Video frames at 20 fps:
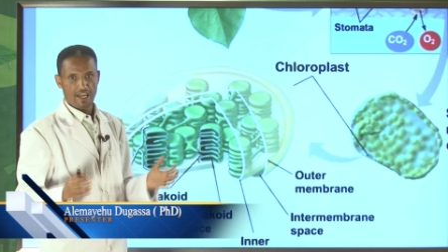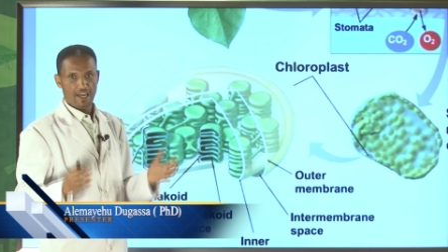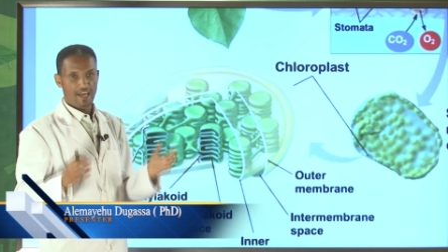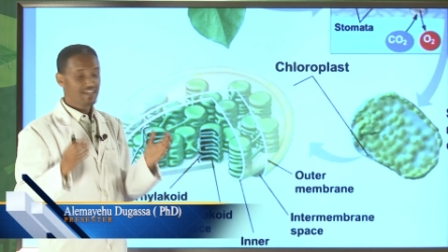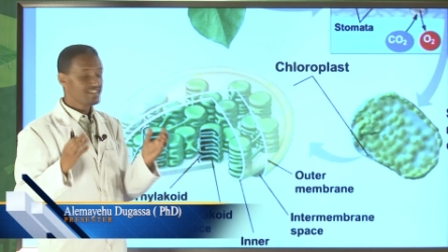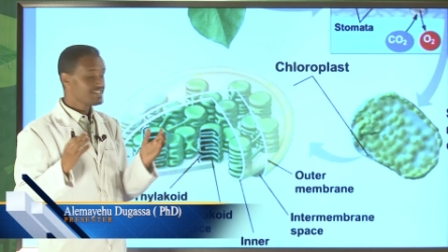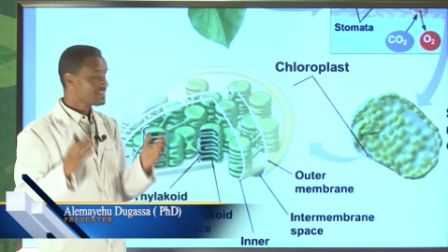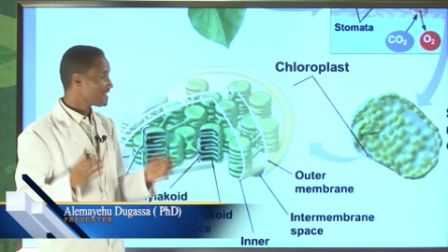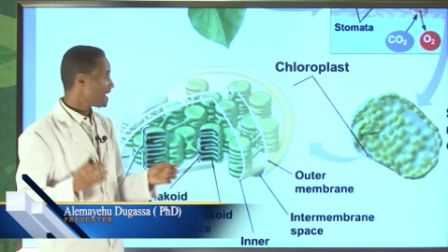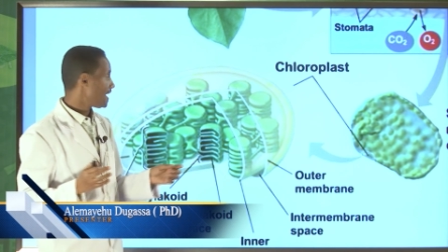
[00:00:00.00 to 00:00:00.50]

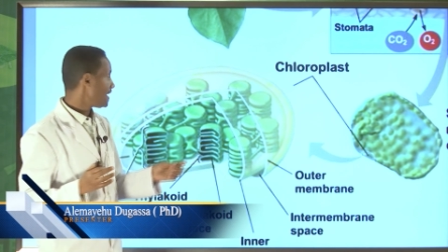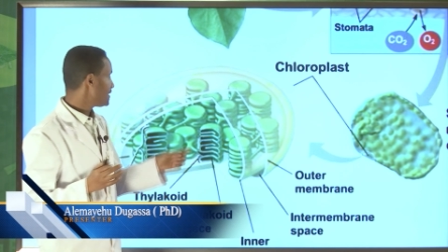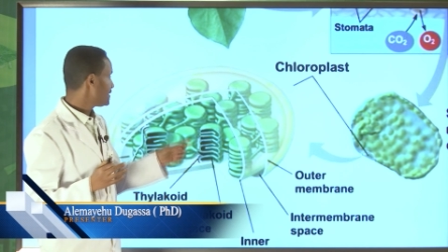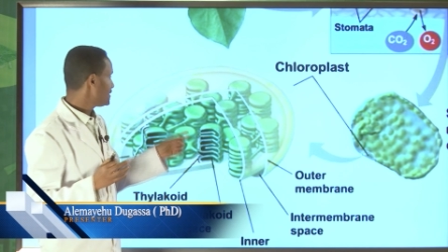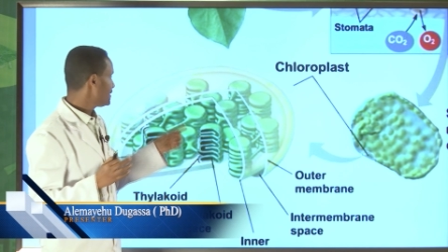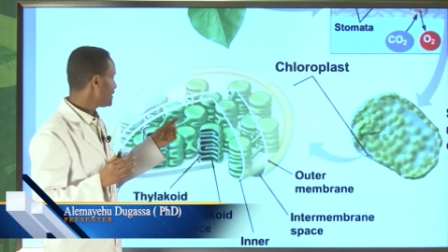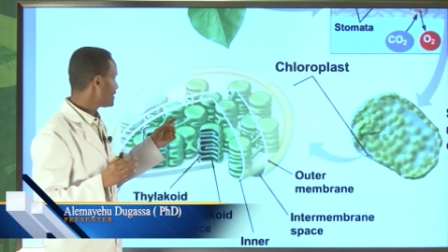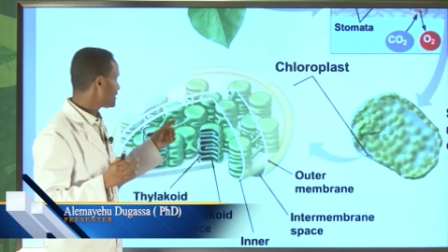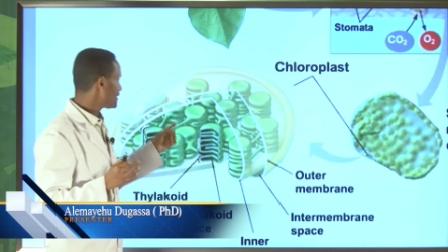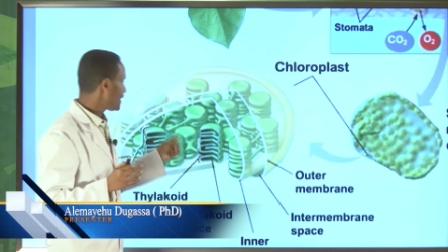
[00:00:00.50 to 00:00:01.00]

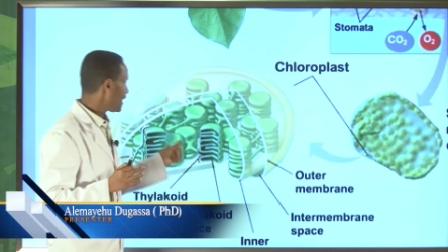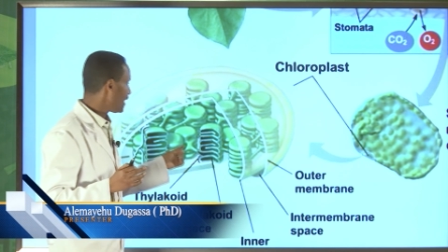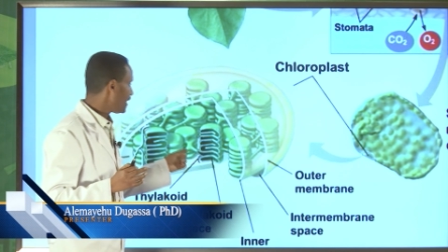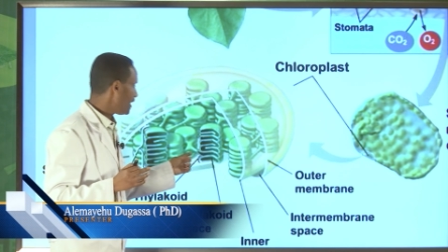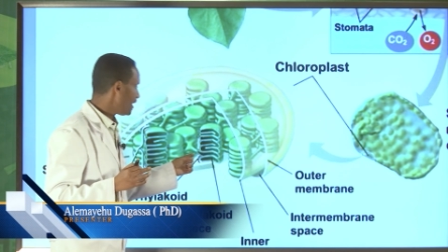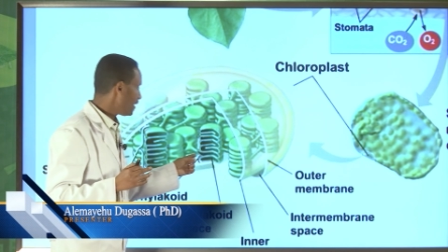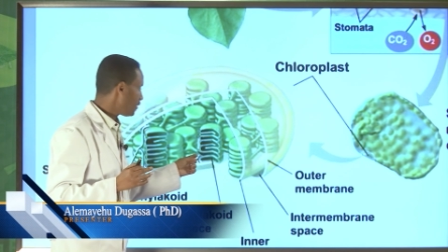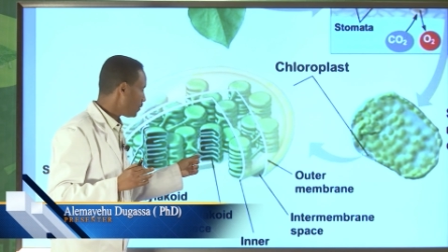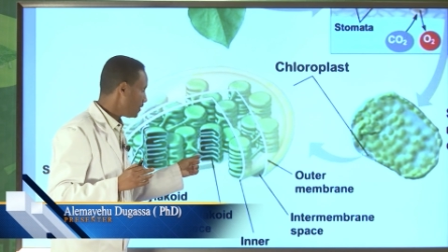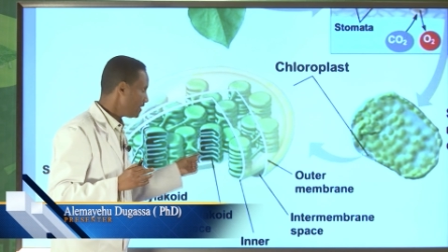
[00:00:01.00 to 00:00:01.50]
inside this
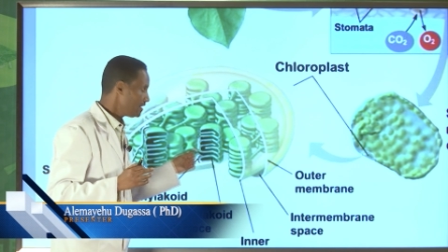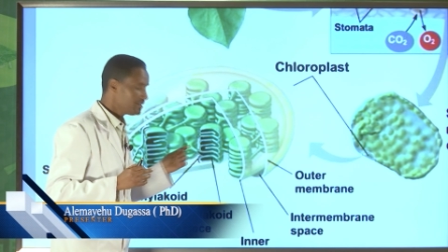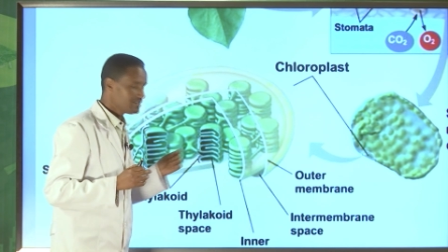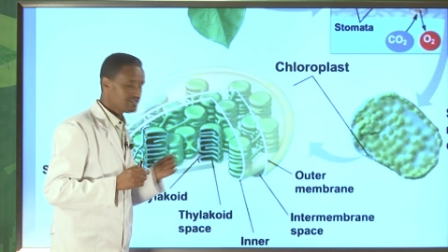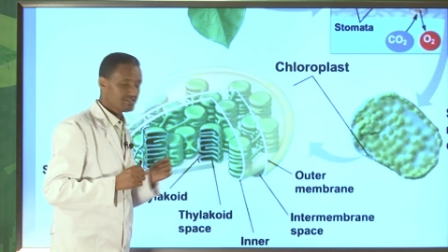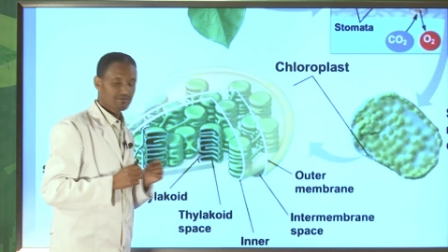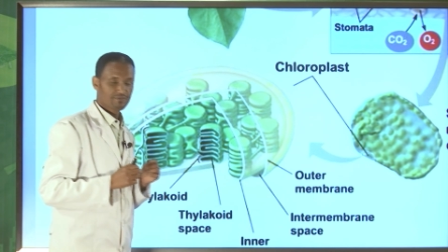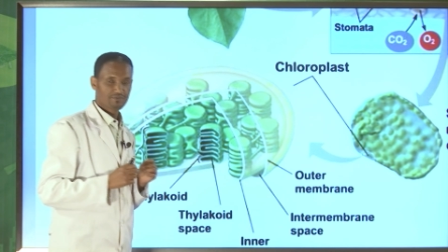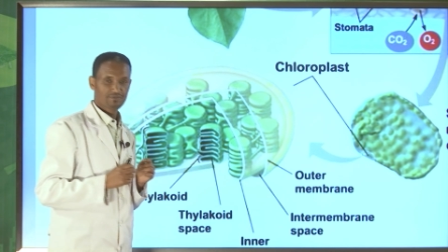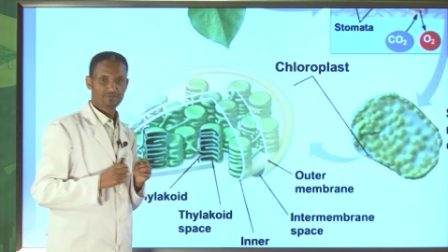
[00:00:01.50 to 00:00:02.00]

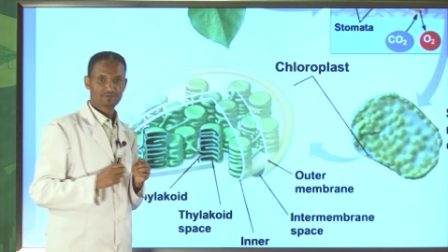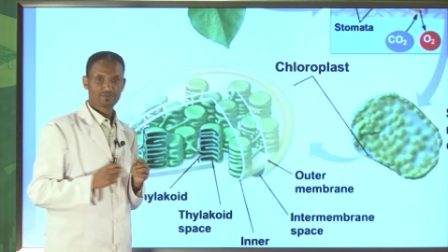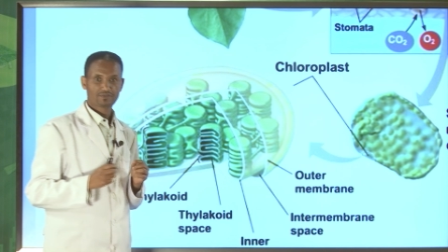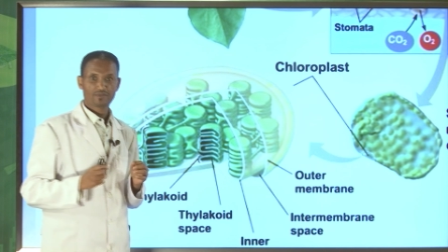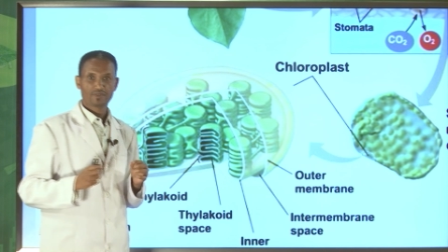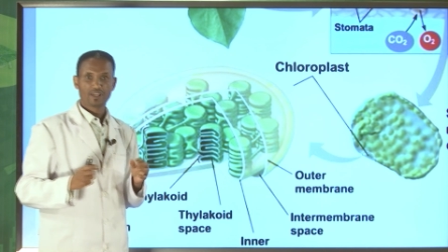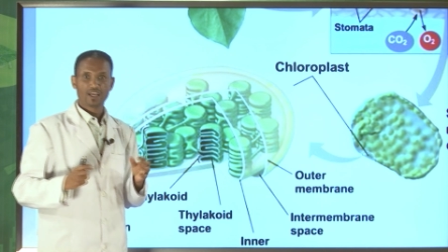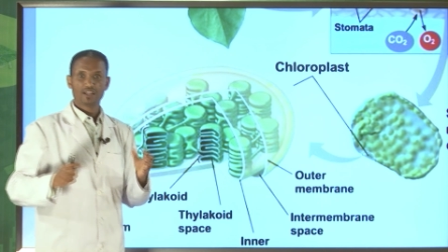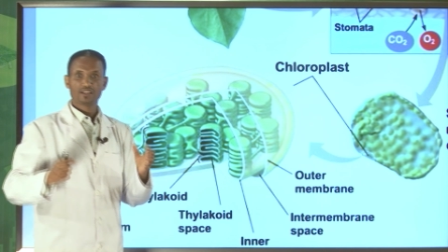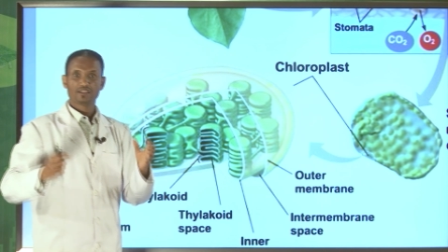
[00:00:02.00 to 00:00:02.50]
thylakoid
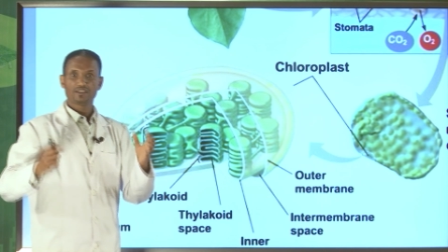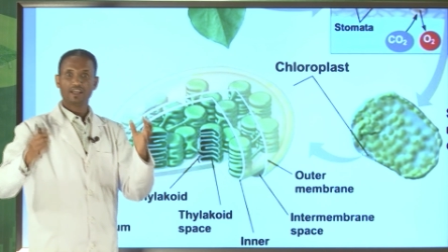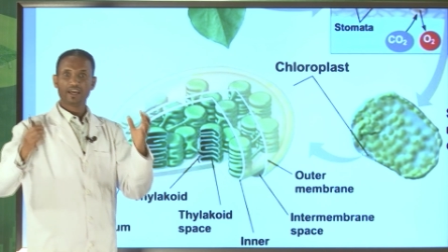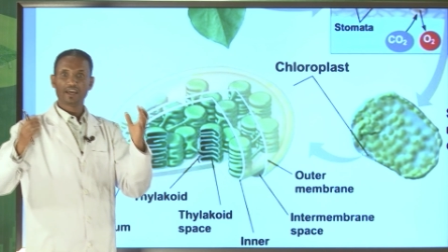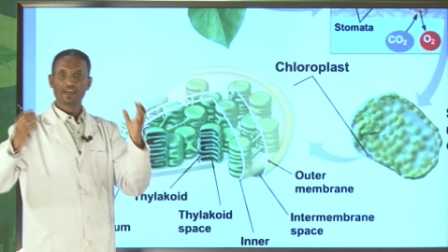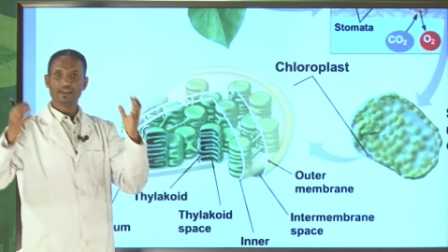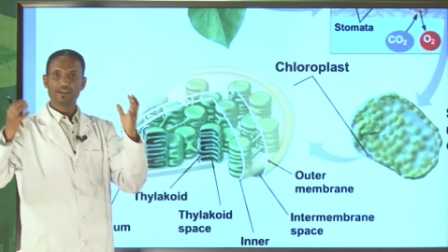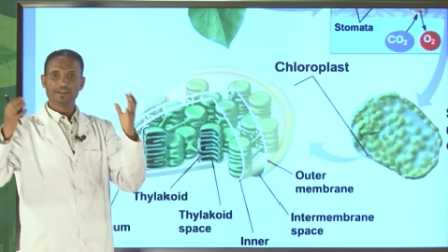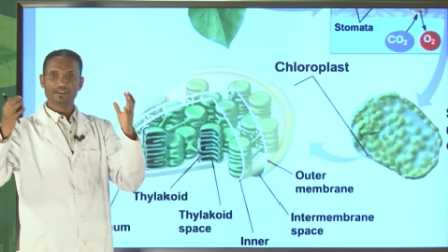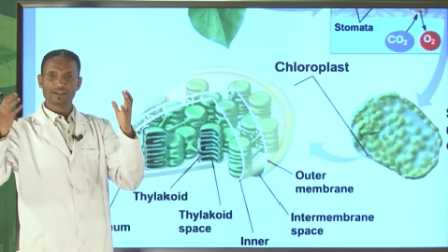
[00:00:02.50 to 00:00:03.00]

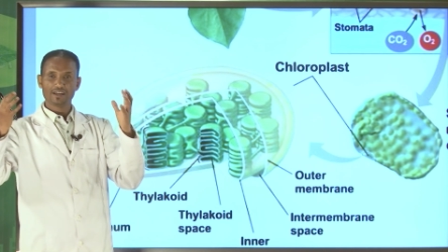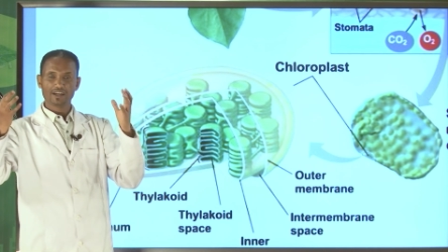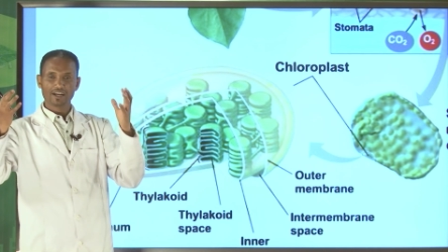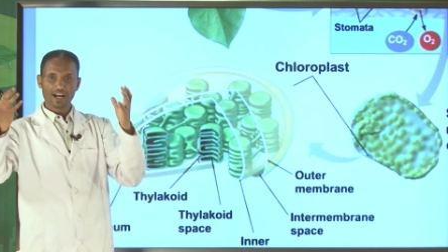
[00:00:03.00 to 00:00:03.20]
they